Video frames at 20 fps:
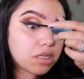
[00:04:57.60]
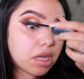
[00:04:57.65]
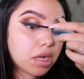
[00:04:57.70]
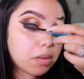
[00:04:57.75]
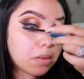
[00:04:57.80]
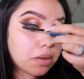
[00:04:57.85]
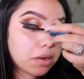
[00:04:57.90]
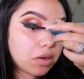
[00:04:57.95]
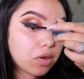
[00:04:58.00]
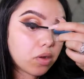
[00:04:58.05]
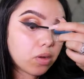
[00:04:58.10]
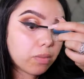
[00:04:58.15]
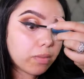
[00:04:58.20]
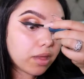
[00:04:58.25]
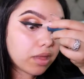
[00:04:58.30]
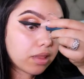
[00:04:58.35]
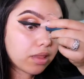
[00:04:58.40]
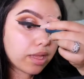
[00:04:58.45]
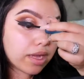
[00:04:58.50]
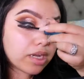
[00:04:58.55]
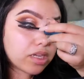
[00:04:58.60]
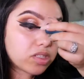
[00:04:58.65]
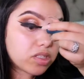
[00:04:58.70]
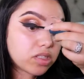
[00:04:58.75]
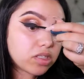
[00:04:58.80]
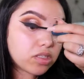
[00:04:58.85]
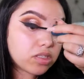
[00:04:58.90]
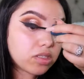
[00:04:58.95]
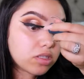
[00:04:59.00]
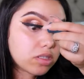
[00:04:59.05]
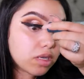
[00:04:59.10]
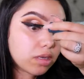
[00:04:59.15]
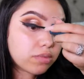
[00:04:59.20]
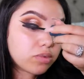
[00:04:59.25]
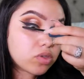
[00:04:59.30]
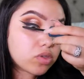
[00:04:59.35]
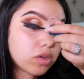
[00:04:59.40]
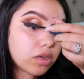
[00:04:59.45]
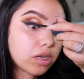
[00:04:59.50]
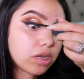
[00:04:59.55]
I'm gonna coat my lashes.
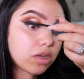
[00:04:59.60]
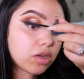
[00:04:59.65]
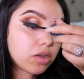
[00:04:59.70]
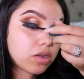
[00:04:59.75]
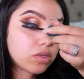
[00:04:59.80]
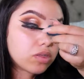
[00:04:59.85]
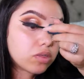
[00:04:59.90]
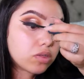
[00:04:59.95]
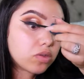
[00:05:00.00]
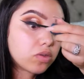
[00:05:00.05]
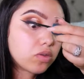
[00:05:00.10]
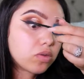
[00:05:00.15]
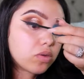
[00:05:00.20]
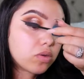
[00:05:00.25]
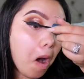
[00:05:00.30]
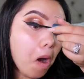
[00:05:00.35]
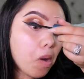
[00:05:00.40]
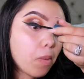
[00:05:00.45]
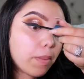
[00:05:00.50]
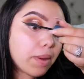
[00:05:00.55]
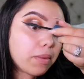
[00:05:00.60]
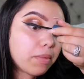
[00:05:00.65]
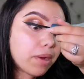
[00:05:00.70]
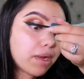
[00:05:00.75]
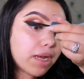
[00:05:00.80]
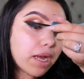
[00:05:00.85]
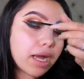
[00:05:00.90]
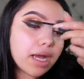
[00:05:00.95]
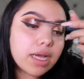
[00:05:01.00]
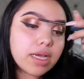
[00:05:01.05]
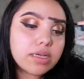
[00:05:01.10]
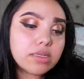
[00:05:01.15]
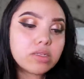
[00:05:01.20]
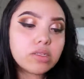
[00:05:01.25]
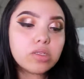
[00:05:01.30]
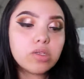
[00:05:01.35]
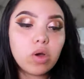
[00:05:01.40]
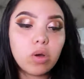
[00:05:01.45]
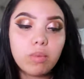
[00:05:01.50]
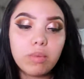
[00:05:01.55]
I'm trying not to open my eyes
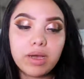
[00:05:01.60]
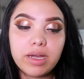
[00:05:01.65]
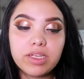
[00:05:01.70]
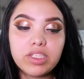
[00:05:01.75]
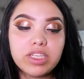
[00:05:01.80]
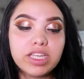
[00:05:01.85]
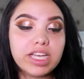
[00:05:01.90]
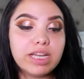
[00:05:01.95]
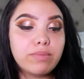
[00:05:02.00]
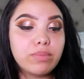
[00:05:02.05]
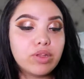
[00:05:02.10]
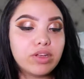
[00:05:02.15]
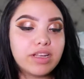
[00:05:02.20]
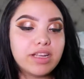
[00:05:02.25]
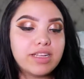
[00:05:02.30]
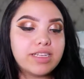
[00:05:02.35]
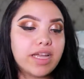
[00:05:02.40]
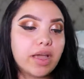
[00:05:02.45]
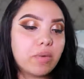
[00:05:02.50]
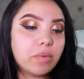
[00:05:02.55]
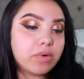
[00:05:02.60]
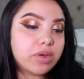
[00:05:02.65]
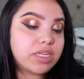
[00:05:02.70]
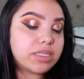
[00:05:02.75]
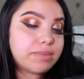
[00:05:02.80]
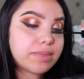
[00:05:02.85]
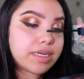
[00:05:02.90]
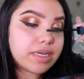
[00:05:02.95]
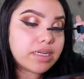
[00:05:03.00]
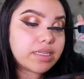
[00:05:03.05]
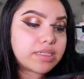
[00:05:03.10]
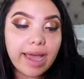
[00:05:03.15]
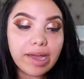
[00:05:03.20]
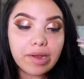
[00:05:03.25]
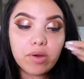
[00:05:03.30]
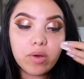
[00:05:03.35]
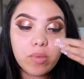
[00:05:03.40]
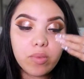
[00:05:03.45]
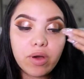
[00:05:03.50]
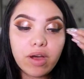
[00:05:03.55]
so much, like I'm looking downwards, because I
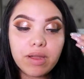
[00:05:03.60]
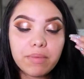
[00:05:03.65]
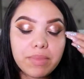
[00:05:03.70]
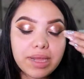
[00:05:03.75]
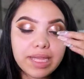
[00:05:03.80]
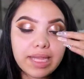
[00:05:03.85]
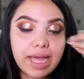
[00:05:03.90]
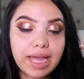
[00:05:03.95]
don't want my